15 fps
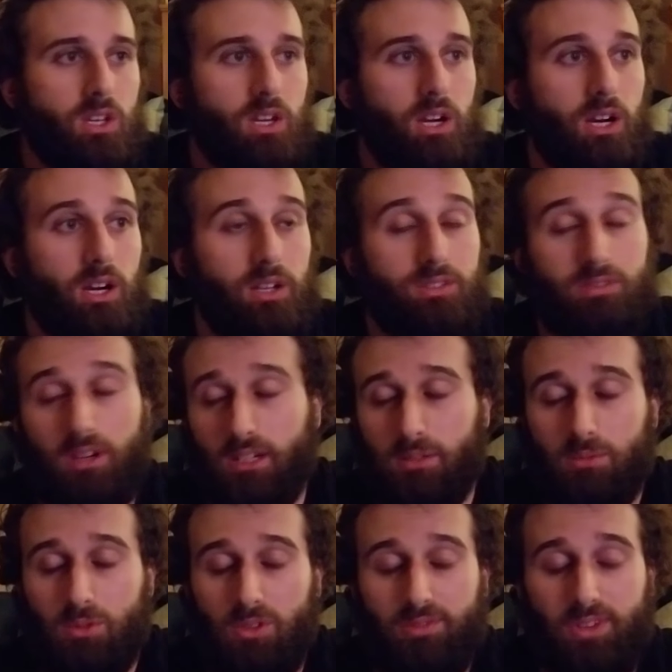direct
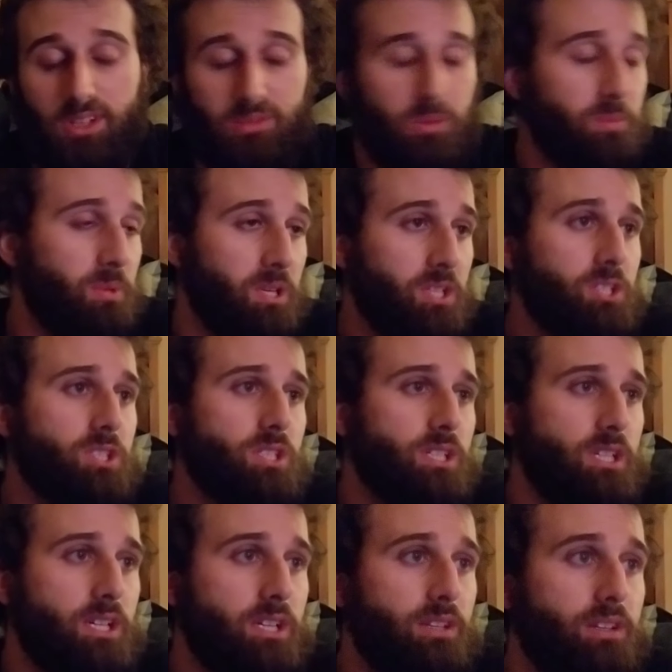them to our Facebook page
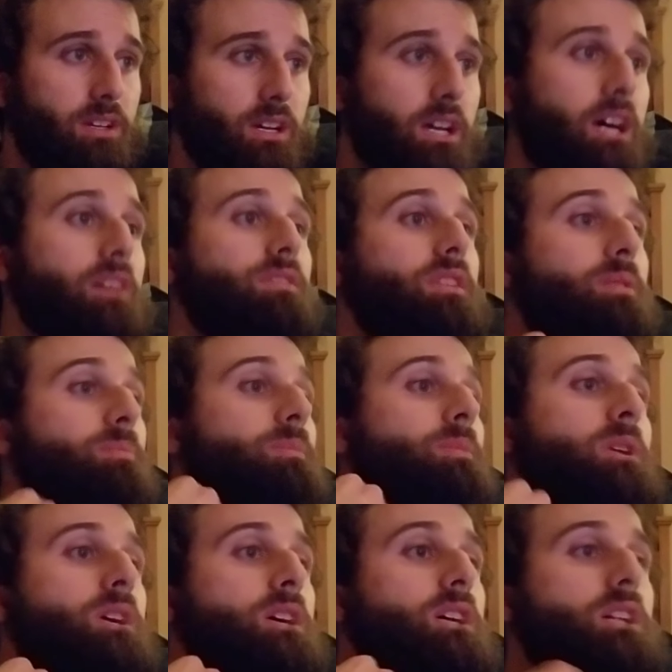and have them
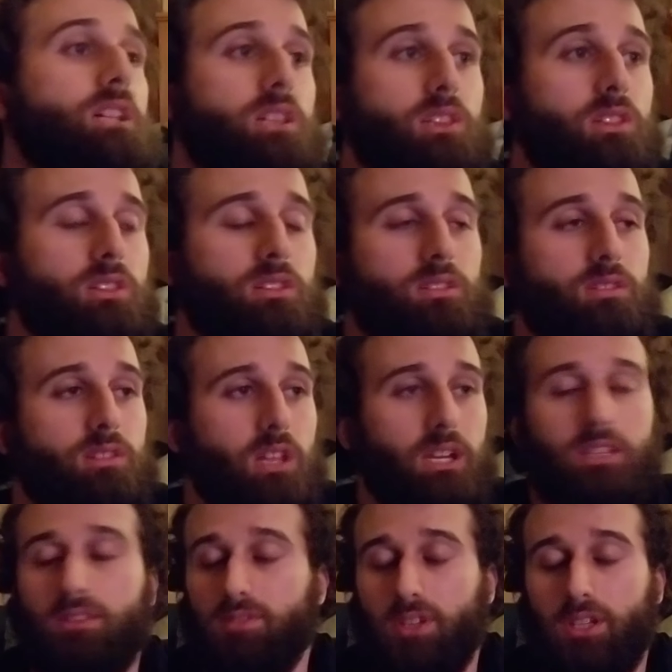
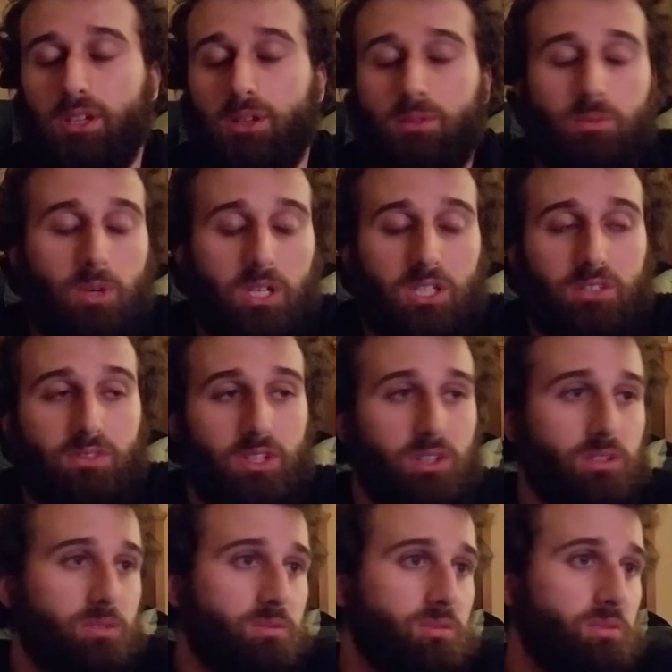like the video, watch the
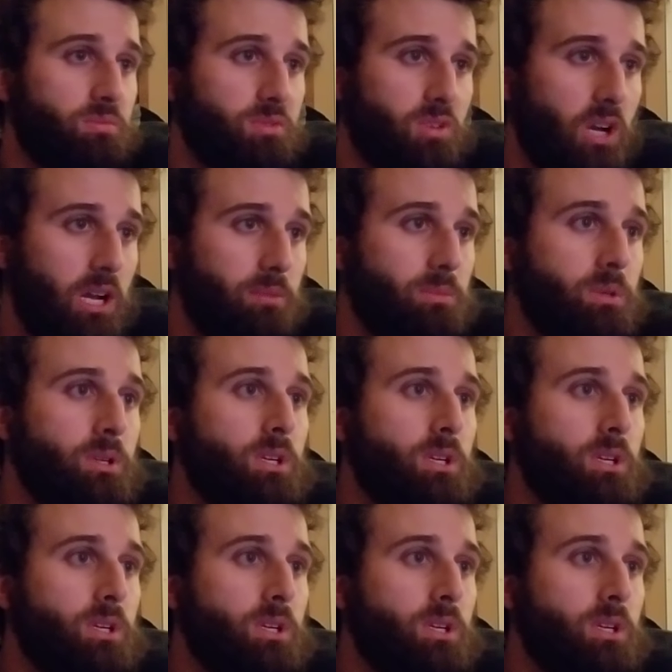video, subscribe.